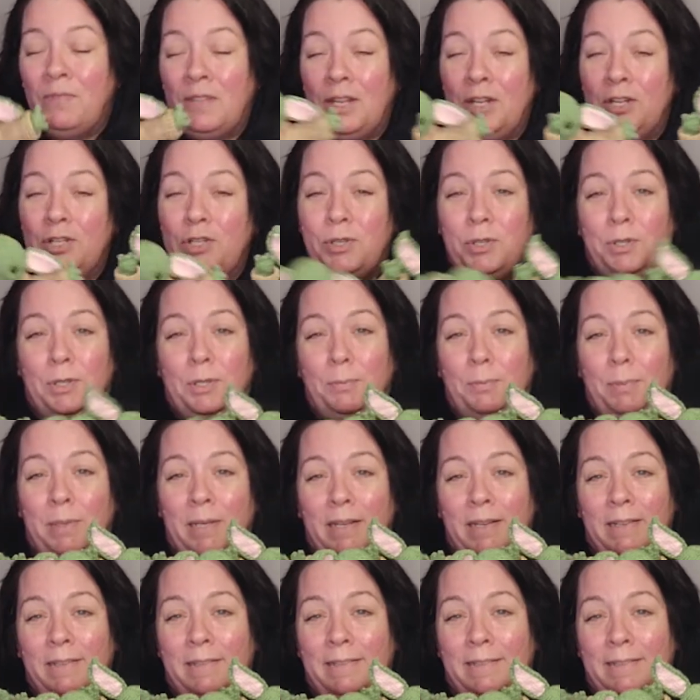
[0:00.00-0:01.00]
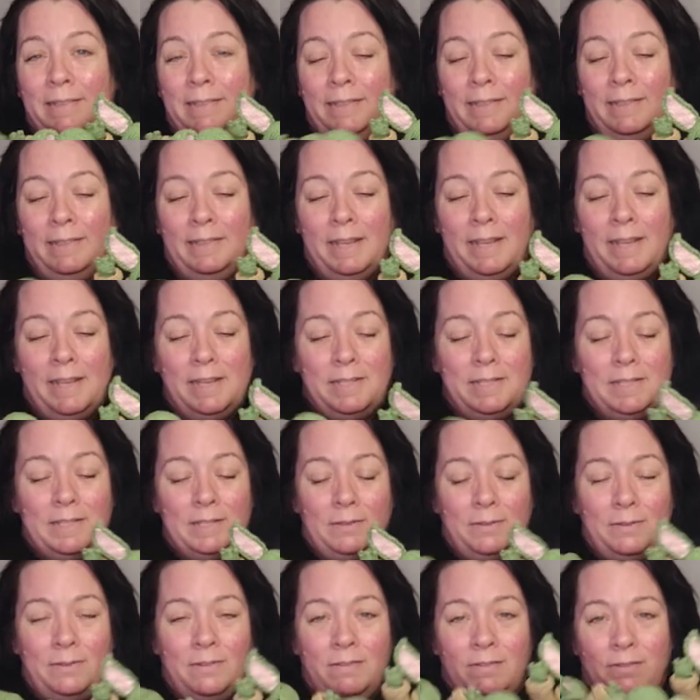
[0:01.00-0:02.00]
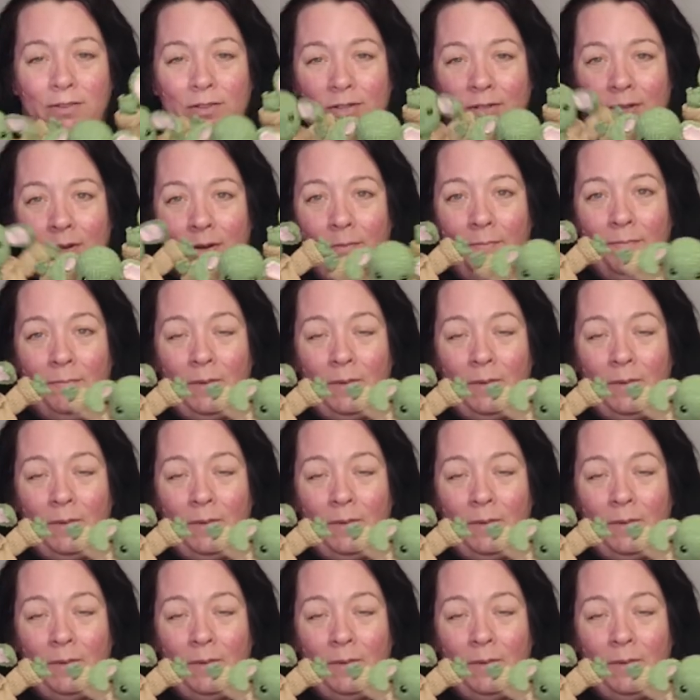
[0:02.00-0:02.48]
should there be any delays or so.